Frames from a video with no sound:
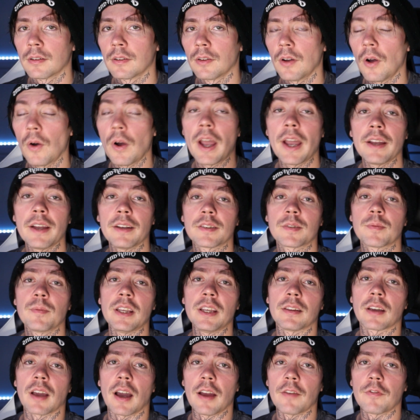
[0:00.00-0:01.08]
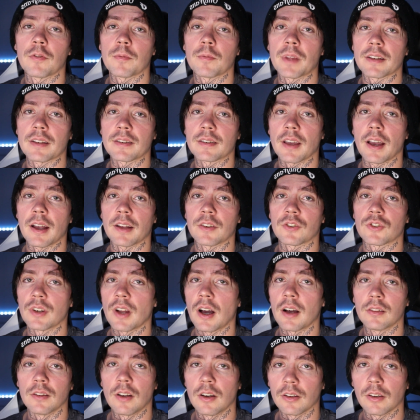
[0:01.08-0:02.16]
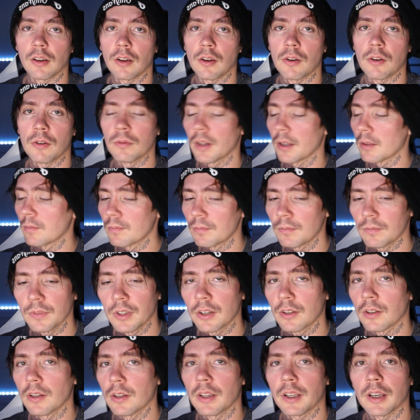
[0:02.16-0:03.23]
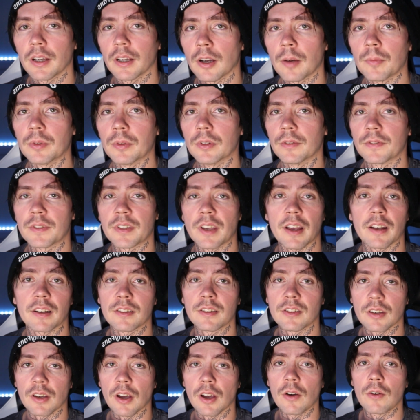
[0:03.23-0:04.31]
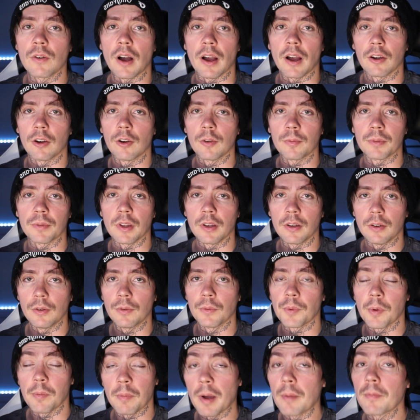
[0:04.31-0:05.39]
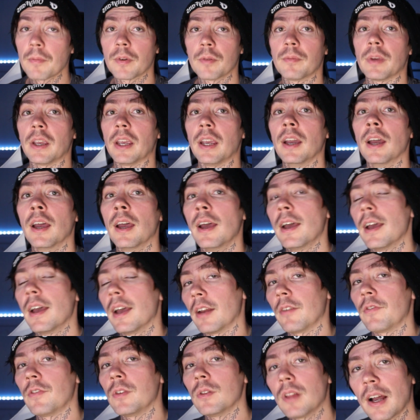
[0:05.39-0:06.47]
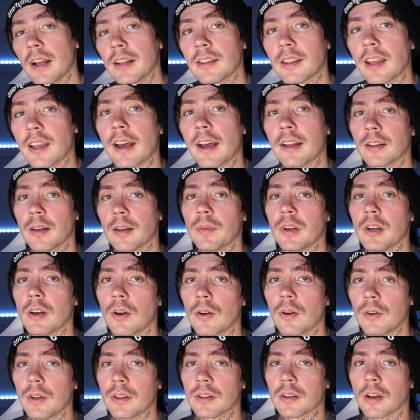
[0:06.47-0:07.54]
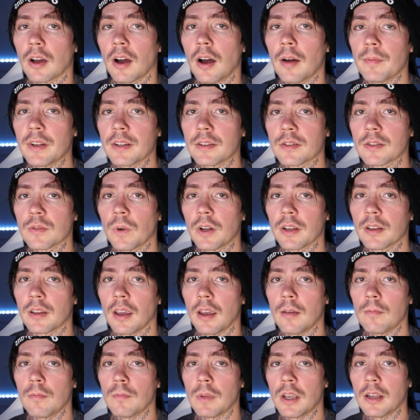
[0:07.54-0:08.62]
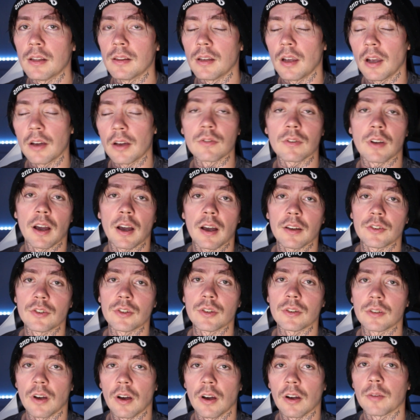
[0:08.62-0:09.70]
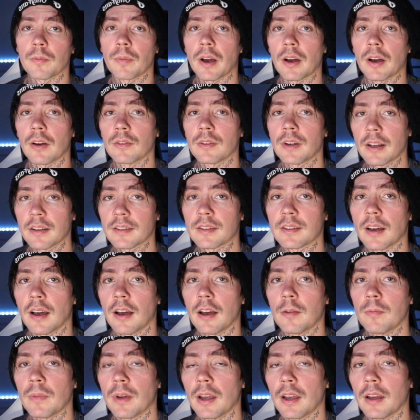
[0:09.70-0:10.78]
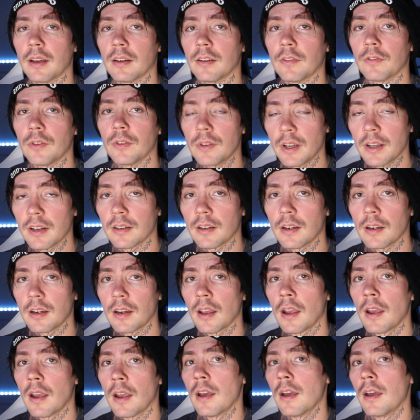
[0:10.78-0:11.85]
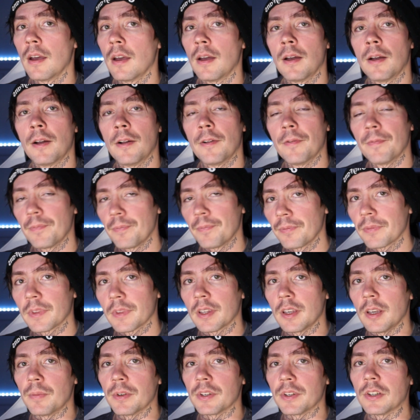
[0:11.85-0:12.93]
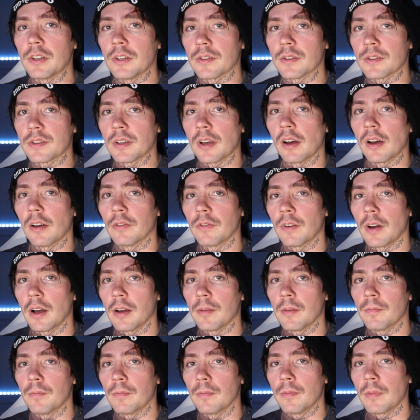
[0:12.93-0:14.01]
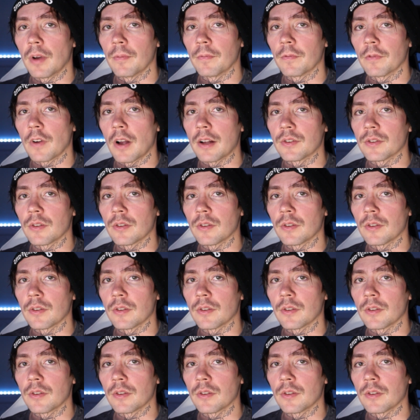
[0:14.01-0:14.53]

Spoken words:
hey, it's me, the guy from that sketch not long ago, like literally a couple of seconds ago. I hope that you remember me. And if you like that, let me know in the comments what game me and the other guy should talk about next time. And if you didn't, keep it to yourself. I'm fragile.